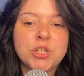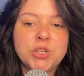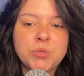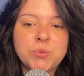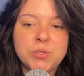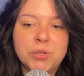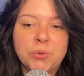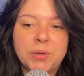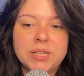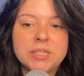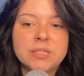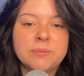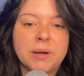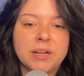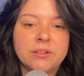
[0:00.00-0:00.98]
you do and
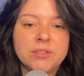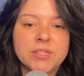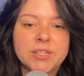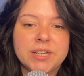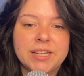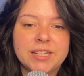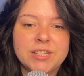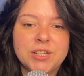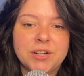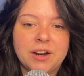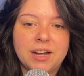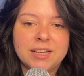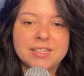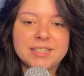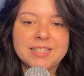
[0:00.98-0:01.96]
smiles, looking into your
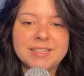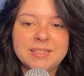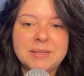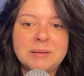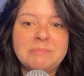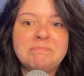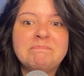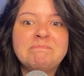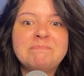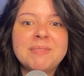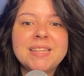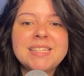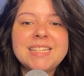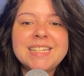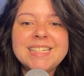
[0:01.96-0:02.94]
eyes.
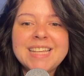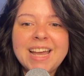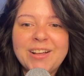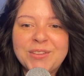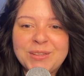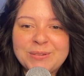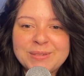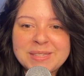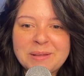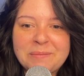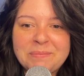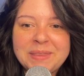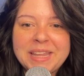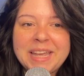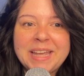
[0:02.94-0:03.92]
To tell you
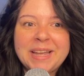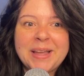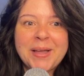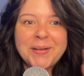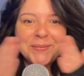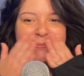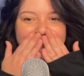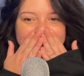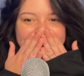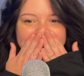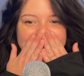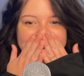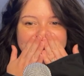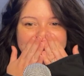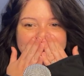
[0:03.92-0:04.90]
something.
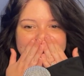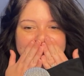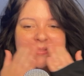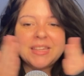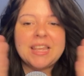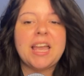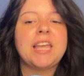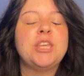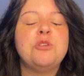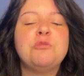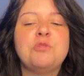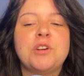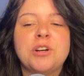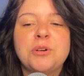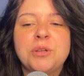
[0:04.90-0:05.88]
You
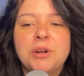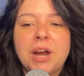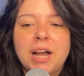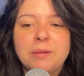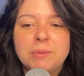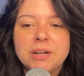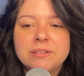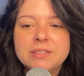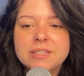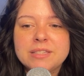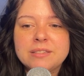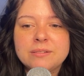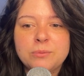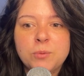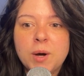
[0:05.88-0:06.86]
furrow your eyebrows.
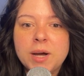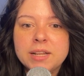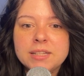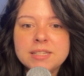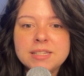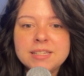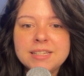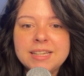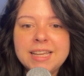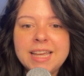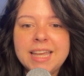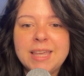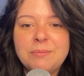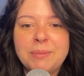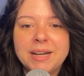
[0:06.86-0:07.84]
What?
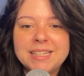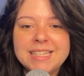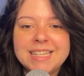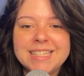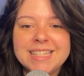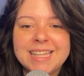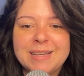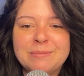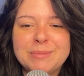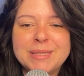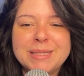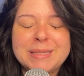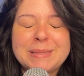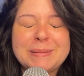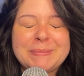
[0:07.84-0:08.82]
He bites his
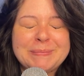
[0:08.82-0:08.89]
lips.